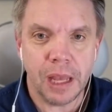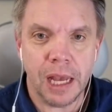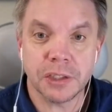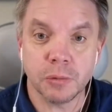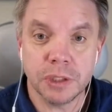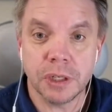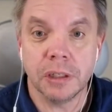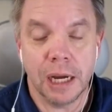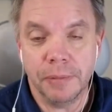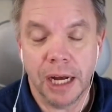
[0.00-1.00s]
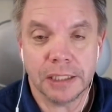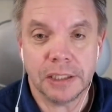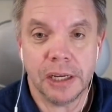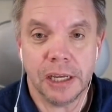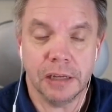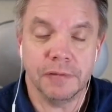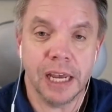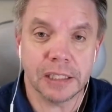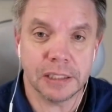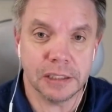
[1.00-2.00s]
as a result, I'm not taking
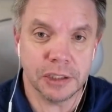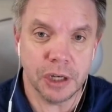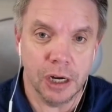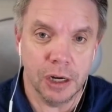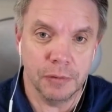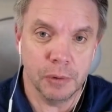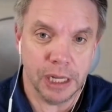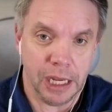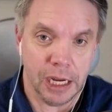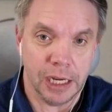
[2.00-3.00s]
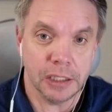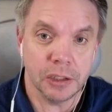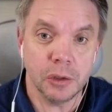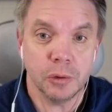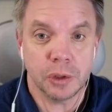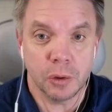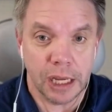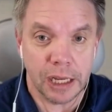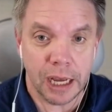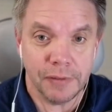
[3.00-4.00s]
advantage of what AI can do. So
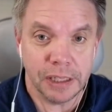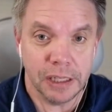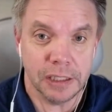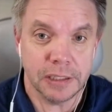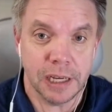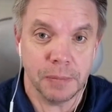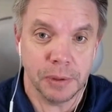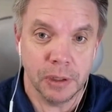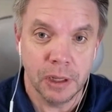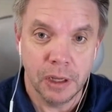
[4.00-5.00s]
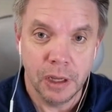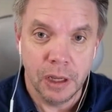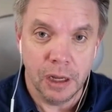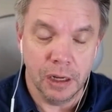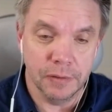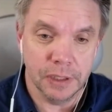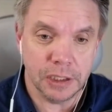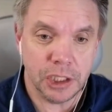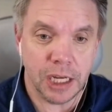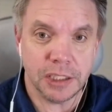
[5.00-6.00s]
like having the example of a
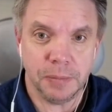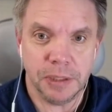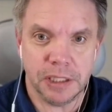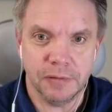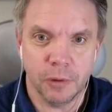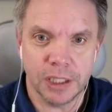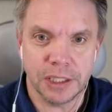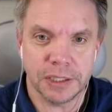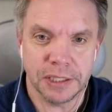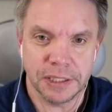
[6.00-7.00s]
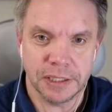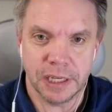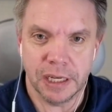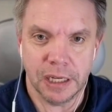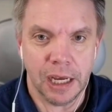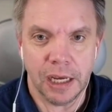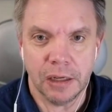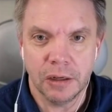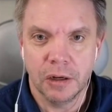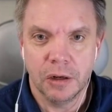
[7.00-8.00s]
ChatGPT voice assistant saying,
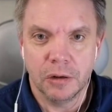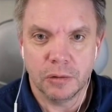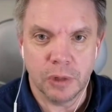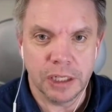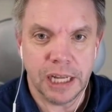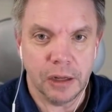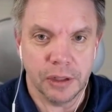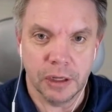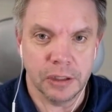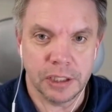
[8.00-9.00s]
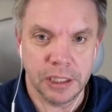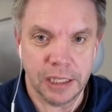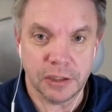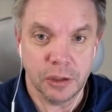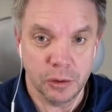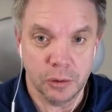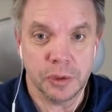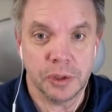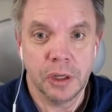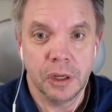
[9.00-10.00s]
hey, run down today's
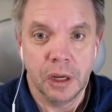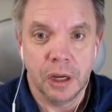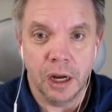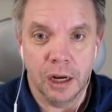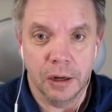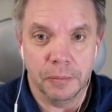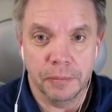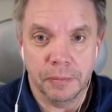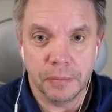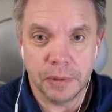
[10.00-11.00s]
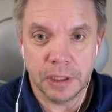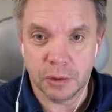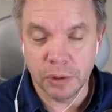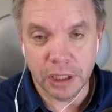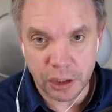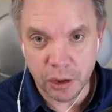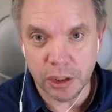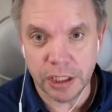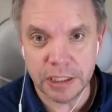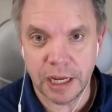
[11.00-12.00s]
news, is a really
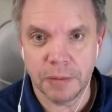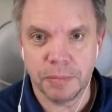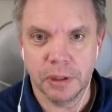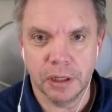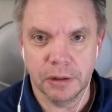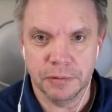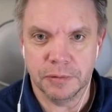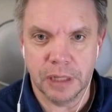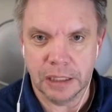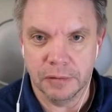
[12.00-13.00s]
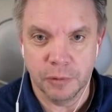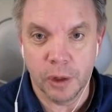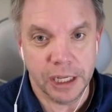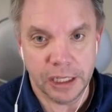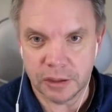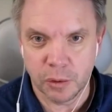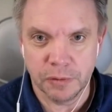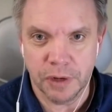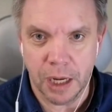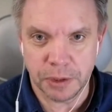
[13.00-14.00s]
good example of like avoiding sort
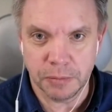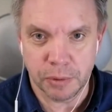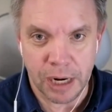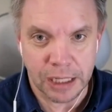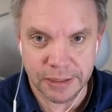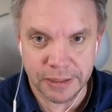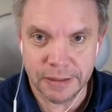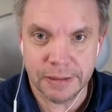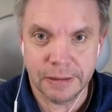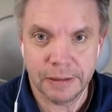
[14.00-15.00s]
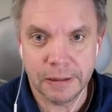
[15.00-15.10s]
of option paralysis.